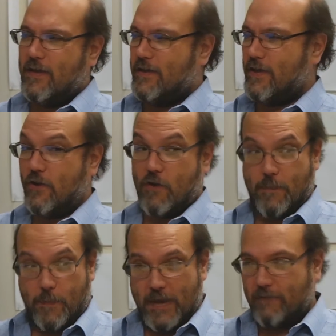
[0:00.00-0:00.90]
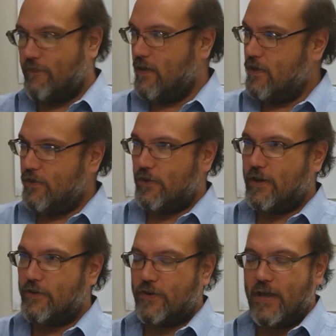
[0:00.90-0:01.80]
you know, you grab a big phone, you
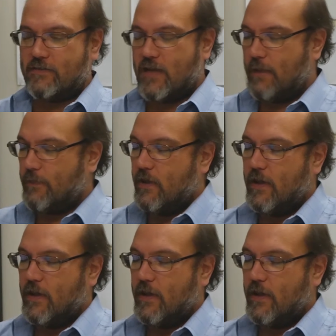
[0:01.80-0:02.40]
get your desktop,